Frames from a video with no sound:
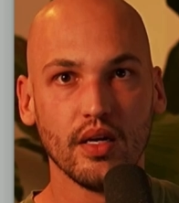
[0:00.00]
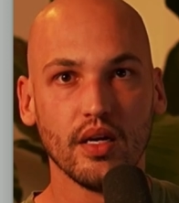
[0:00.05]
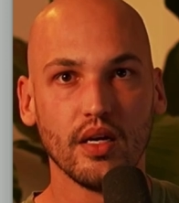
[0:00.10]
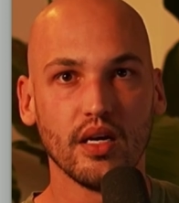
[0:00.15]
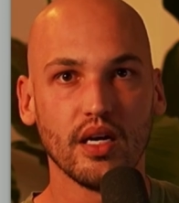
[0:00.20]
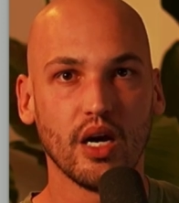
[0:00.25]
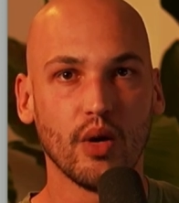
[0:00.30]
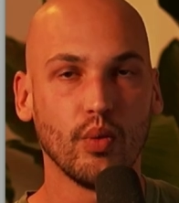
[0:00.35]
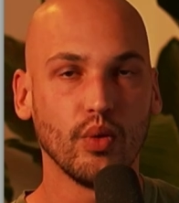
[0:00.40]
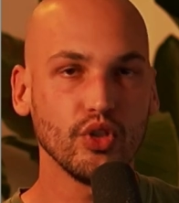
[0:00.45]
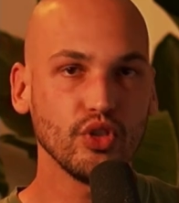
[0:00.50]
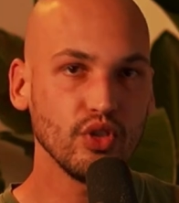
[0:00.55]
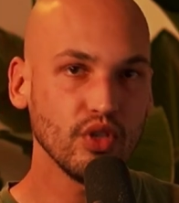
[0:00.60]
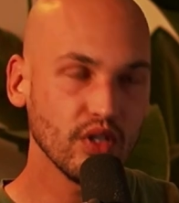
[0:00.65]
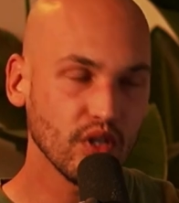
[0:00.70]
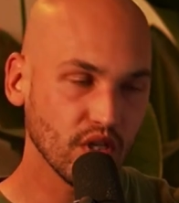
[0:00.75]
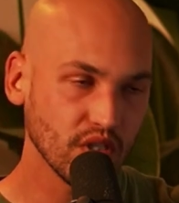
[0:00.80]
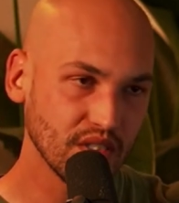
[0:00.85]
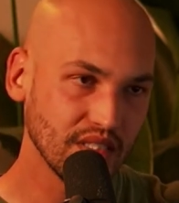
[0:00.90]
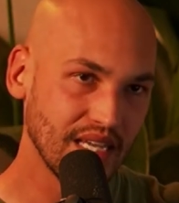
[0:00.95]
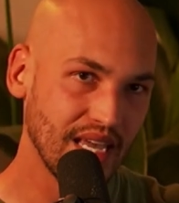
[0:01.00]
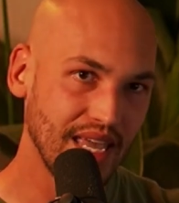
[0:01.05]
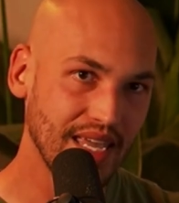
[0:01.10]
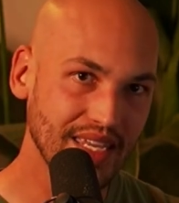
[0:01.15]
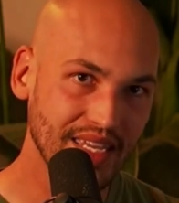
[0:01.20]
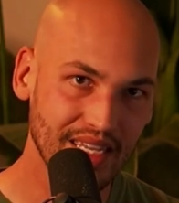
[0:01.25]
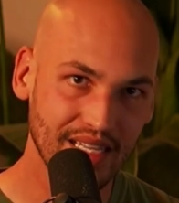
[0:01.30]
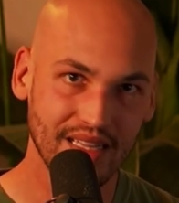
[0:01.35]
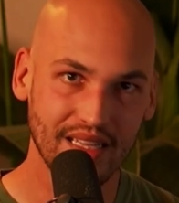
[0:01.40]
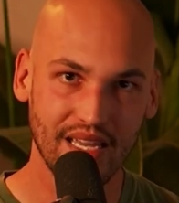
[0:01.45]
I want you to
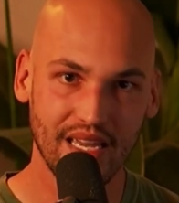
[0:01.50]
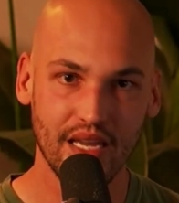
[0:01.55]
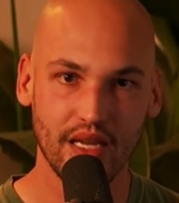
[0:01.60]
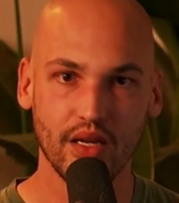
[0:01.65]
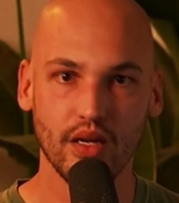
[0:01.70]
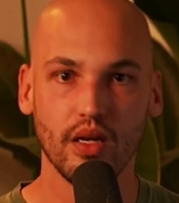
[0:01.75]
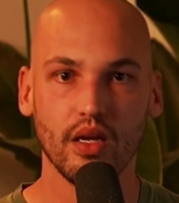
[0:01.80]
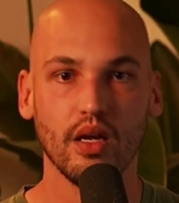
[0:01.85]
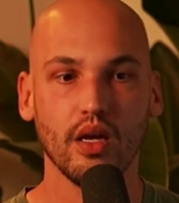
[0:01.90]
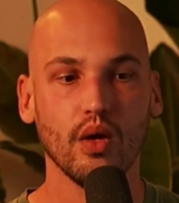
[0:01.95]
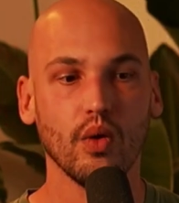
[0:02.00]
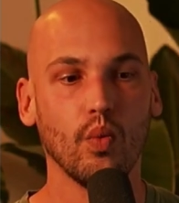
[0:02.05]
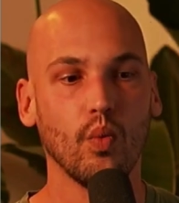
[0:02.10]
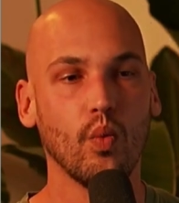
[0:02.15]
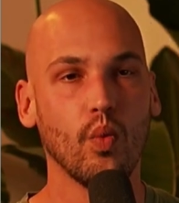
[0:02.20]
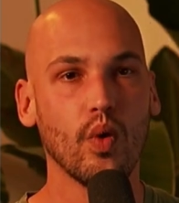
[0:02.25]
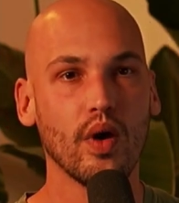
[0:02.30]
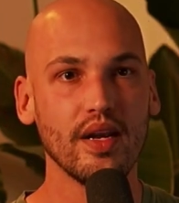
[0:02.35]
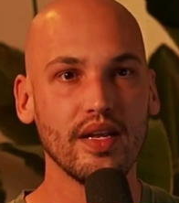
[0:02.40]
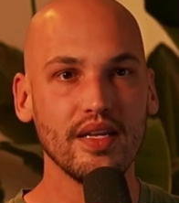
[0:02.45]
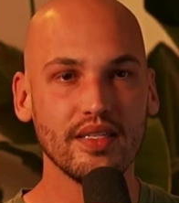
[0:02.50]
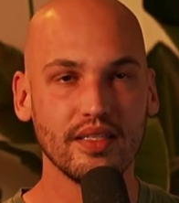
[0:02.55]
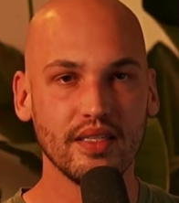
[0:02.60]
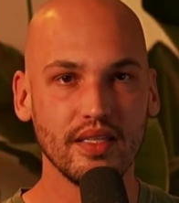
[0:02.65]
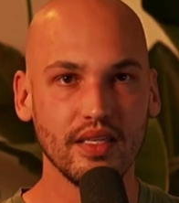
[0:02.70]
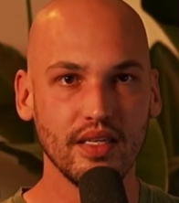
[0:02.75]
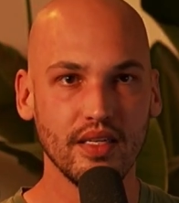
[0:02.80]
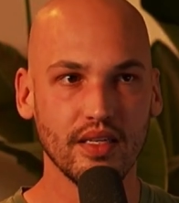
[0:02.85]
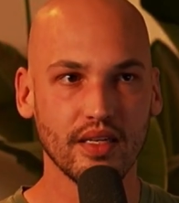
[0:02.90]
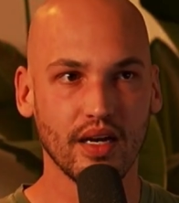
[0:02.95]
articulate what is
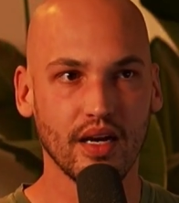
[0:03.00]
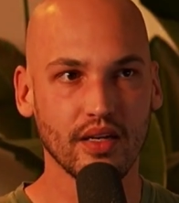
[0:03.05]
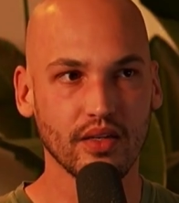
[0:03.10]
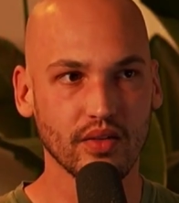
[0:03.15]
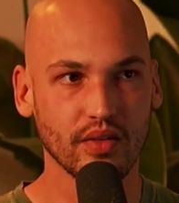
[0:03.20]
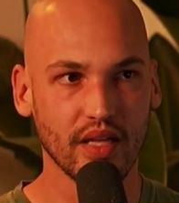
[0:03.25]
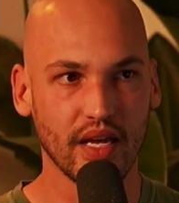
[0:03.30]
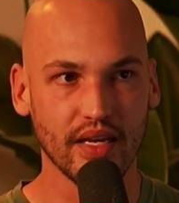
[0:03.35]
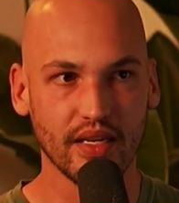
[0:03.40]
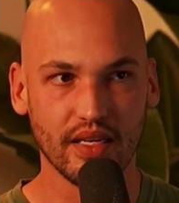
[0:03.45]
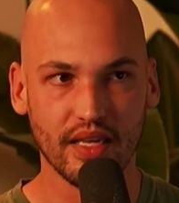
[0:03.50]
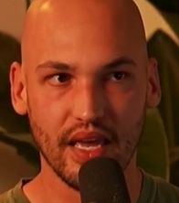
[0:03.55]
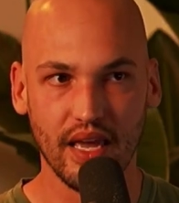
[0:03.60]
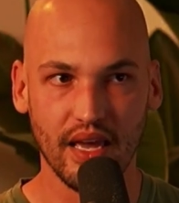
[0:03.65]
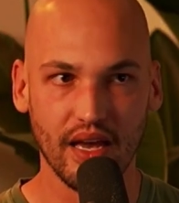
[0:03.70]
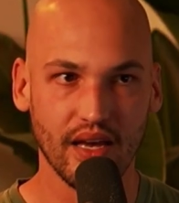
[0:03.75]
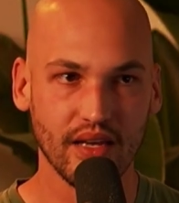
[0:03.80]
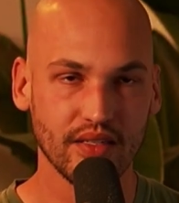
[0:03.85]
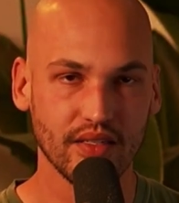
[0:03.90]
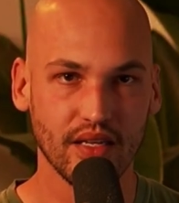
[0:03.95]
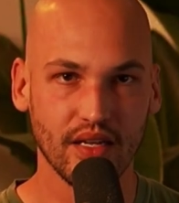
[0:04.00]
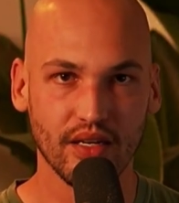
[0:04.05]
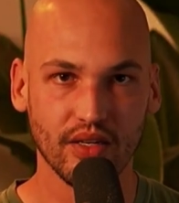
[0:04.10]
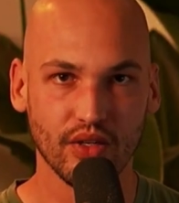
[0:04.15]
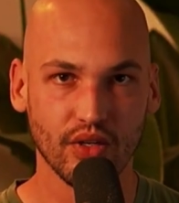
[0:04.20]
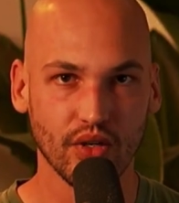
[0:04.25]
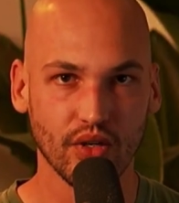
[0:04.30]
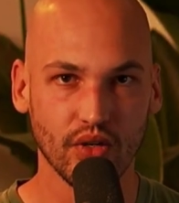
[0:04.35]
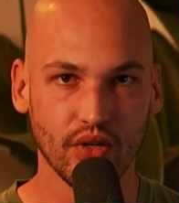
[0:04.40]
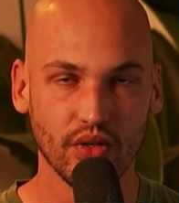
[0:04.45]
the underlying chaos that
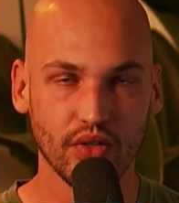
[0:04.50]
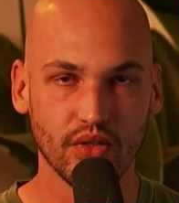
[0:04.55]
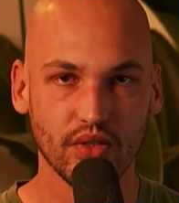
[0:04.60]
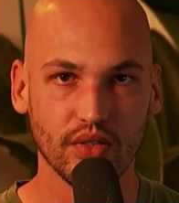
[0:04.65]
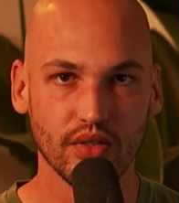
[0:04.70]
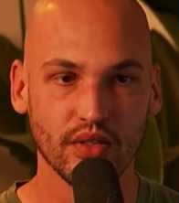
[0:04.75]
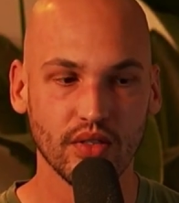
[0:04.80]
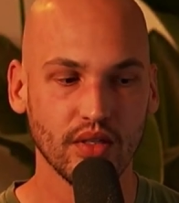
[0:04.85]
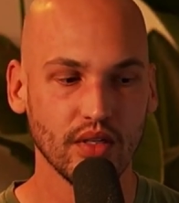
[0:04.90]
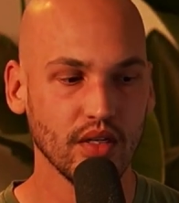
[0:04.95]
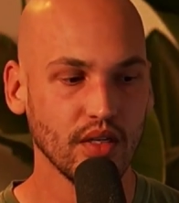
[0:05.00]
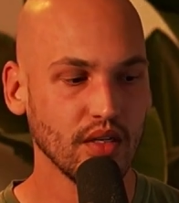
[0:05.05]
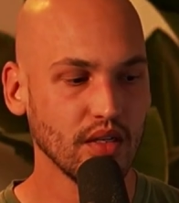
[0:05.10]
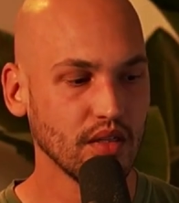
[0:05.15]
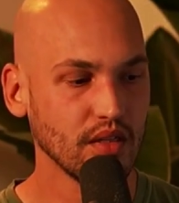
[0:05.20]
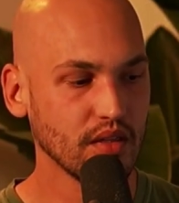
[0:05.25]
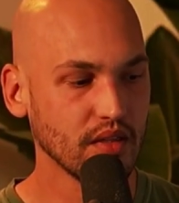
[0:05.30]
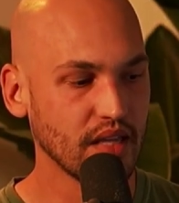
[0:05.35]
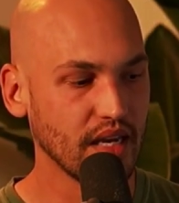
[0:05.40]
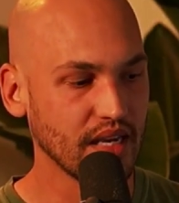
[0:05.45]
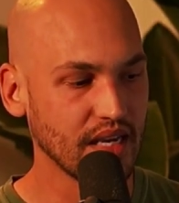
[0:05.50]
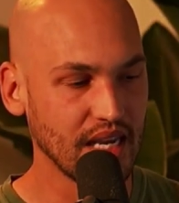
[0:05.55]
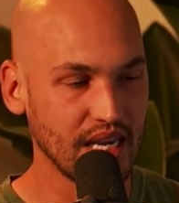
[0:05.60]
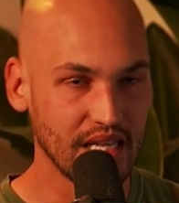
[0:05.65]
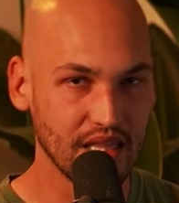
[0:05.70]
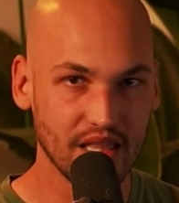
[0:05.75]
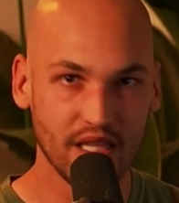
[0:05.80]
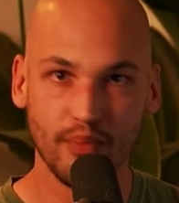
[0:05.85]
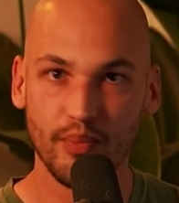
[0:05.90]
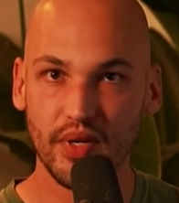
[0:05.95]
occurs, like
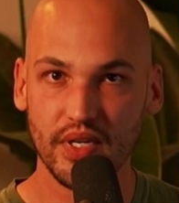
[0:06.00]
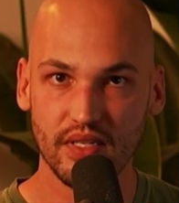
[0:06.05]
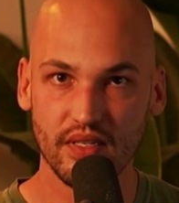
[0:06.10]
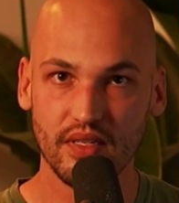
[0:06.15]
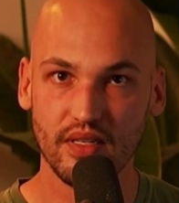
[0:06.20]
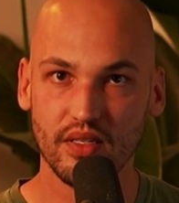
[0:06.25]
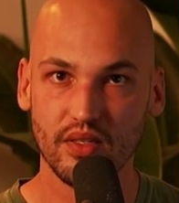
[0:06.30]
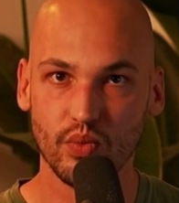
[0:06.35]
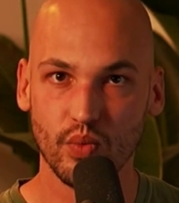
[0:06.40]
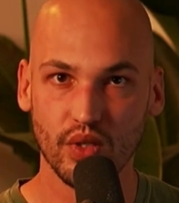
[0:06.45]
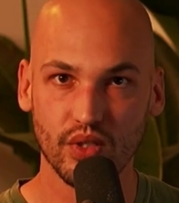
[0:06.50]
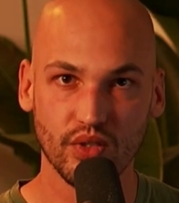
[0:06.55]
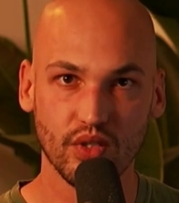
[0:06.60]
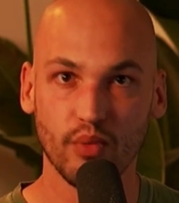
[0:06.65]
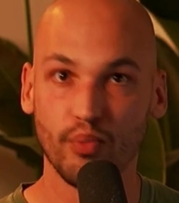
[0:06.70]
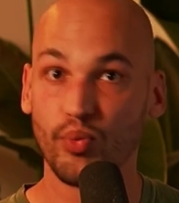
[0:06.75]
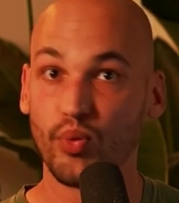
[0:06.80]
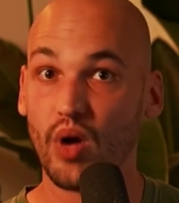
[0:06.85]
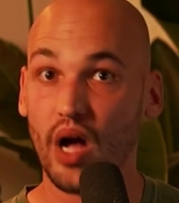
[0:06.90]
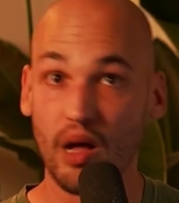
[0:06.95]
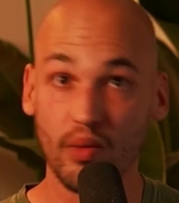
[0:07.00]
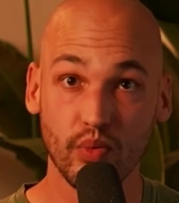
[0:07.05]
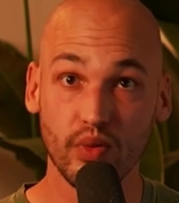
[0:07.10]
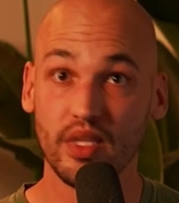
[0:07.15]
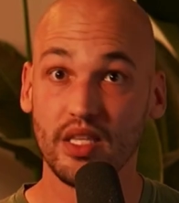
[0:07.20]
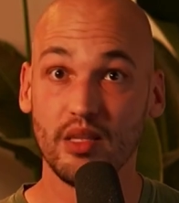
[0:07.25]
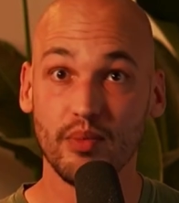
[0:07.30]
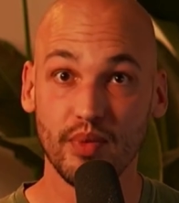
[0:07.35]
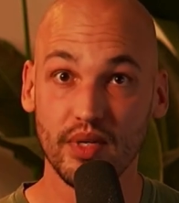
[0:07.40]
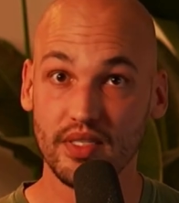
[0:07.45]
in the business. What's the problem
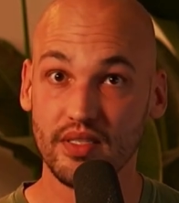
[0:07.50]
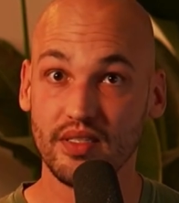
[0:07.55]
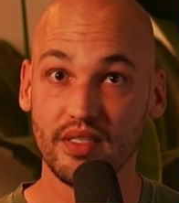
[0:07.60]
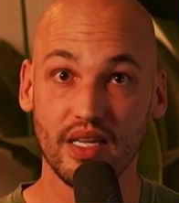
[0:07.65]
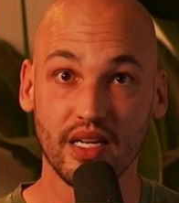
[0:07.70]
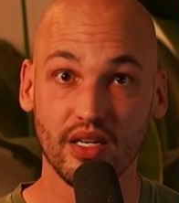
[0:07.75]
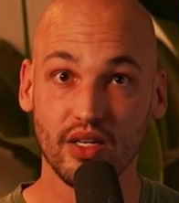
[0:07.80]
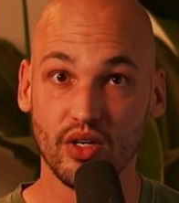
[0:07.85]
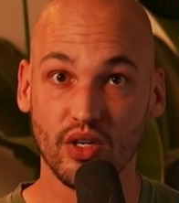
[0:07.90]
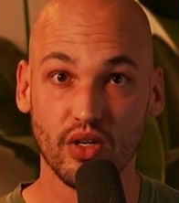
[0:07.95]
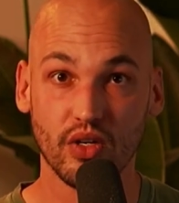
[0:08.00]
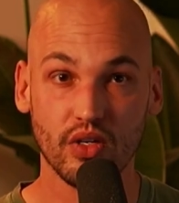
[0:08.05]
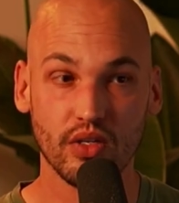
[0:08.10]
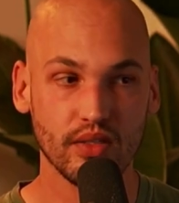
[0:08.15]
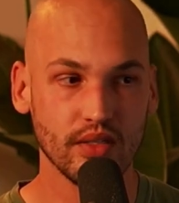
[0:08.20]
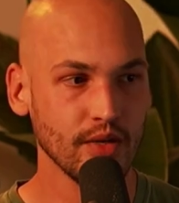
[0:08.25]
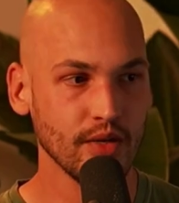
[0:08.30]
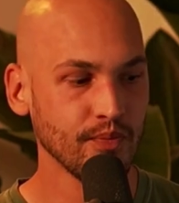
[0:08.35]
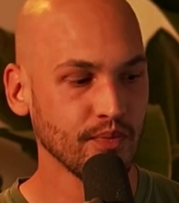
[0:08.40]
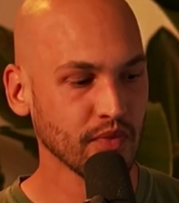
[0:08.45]
within the business that occurs?